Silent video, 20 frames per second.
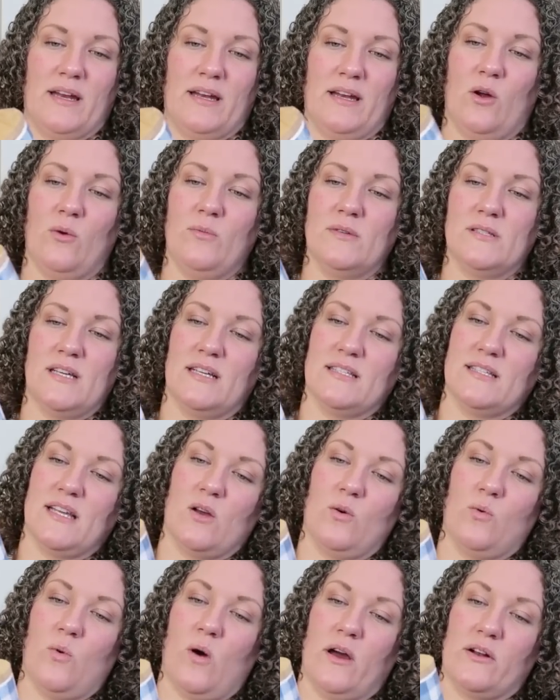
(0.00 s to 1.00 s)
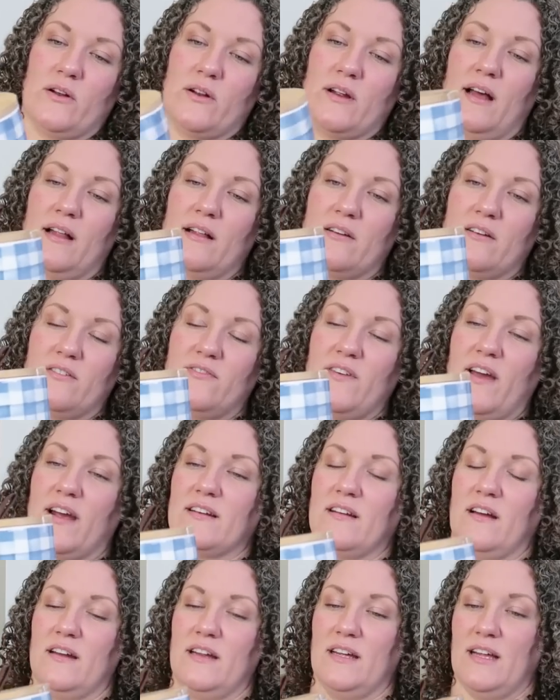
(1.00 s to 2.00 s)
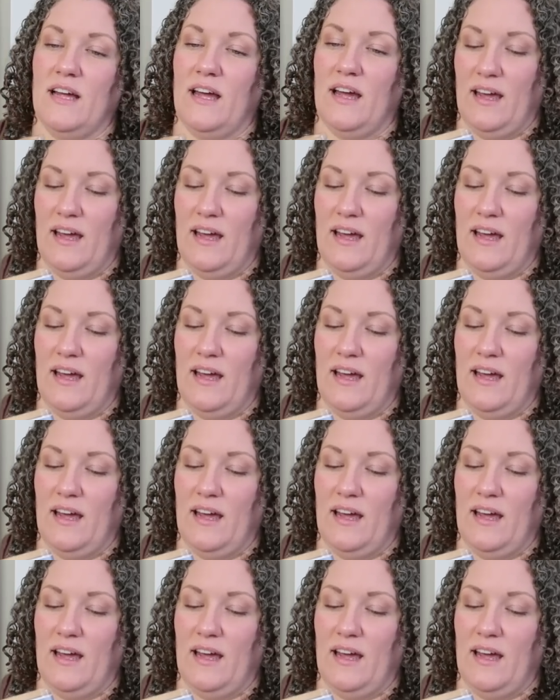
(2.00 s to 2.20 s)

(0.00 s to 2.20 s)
and it almost has like a watercolor effect on it.